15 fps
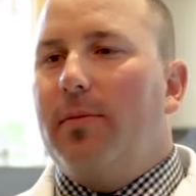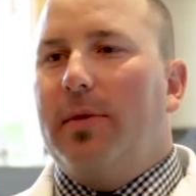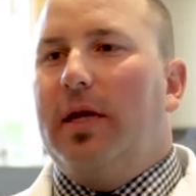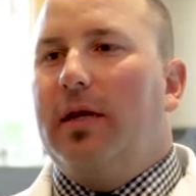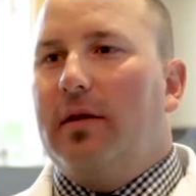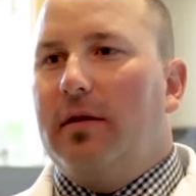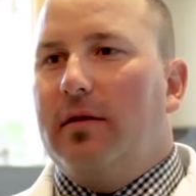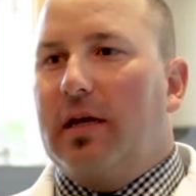come
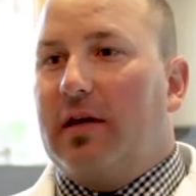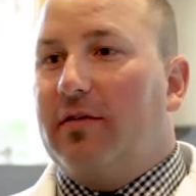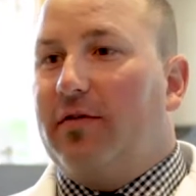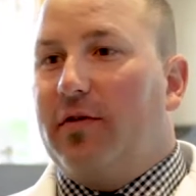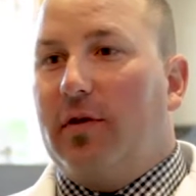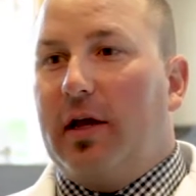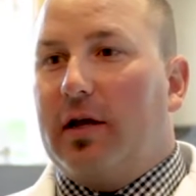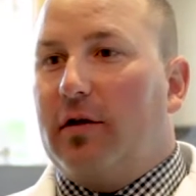in, they could feel
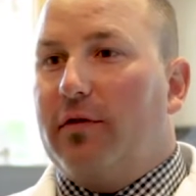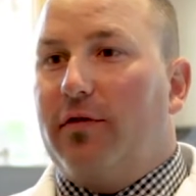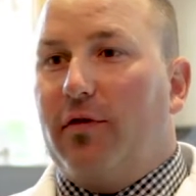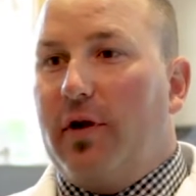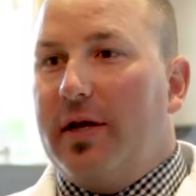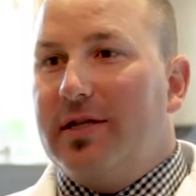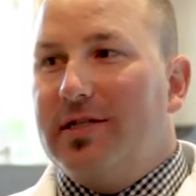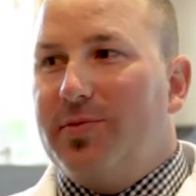like our
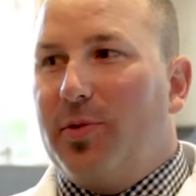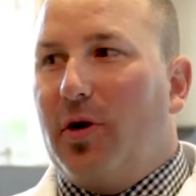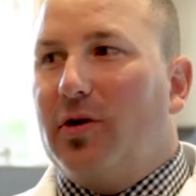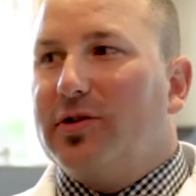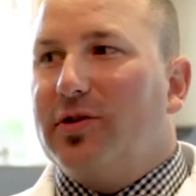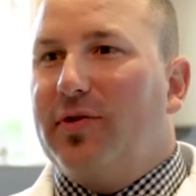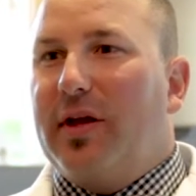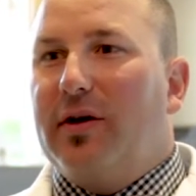friends, but
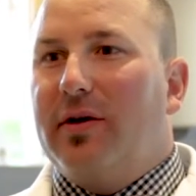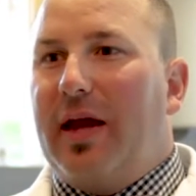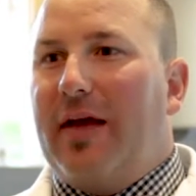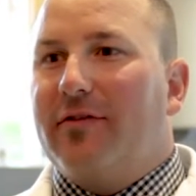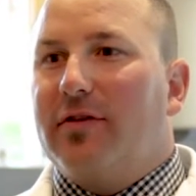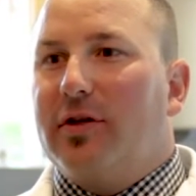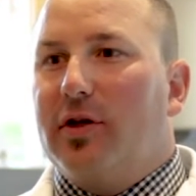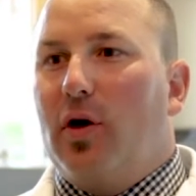also they don't have
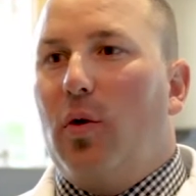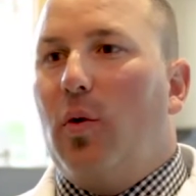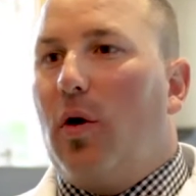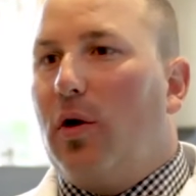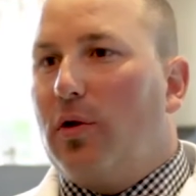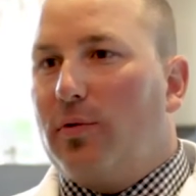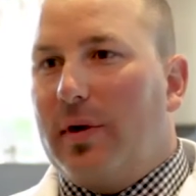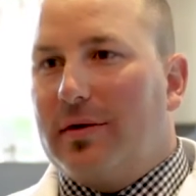to go
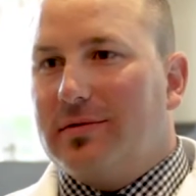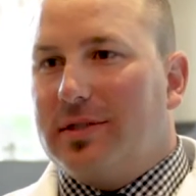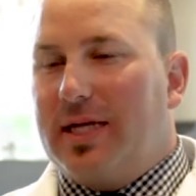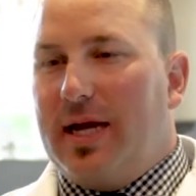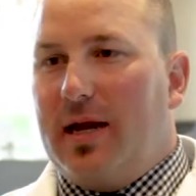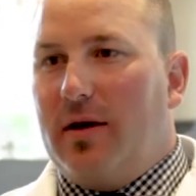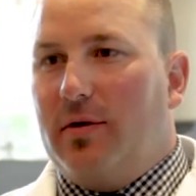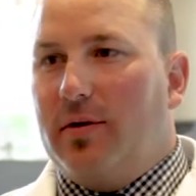all around
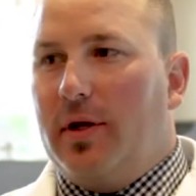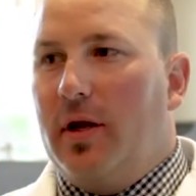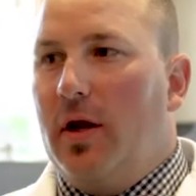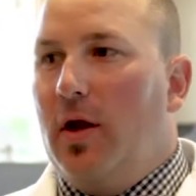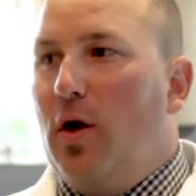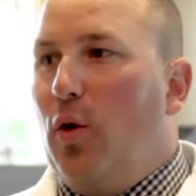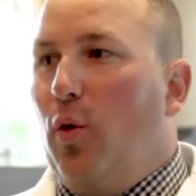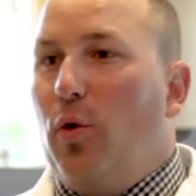town
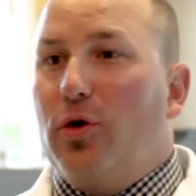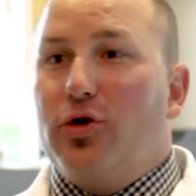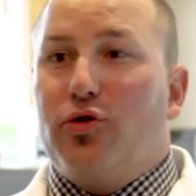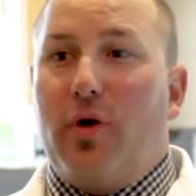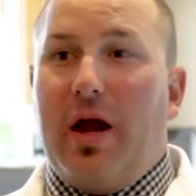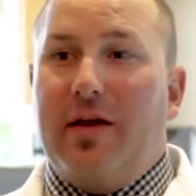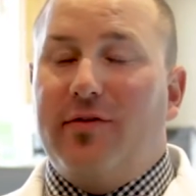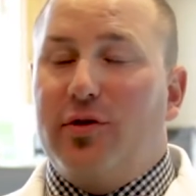or
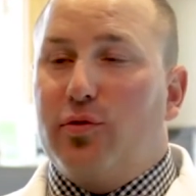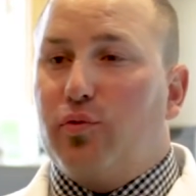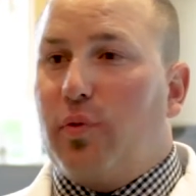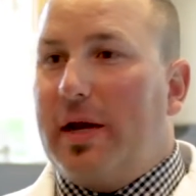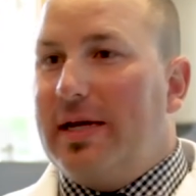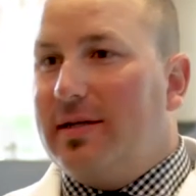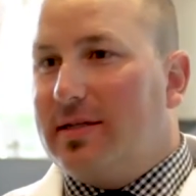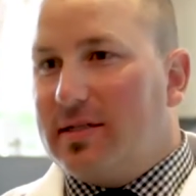drive
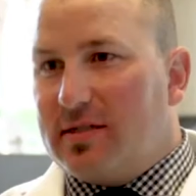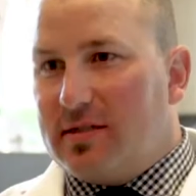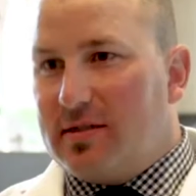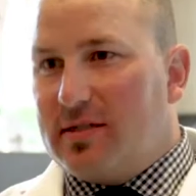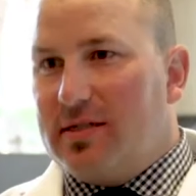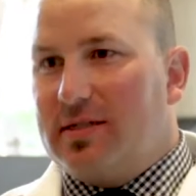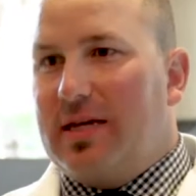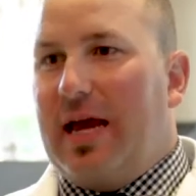great
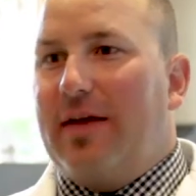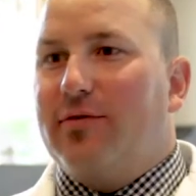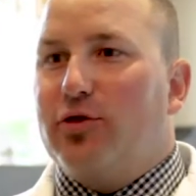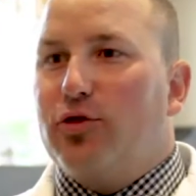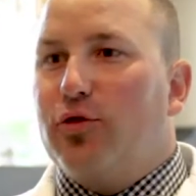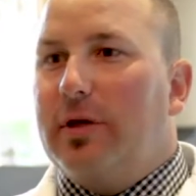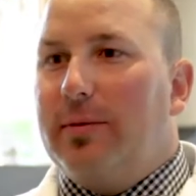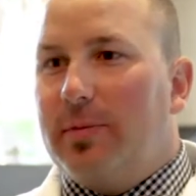distances to have
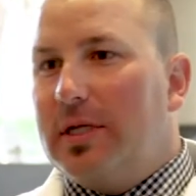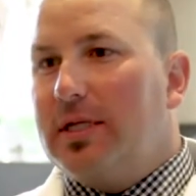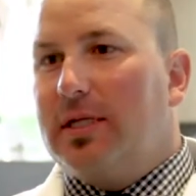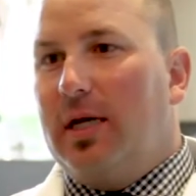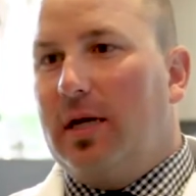treatment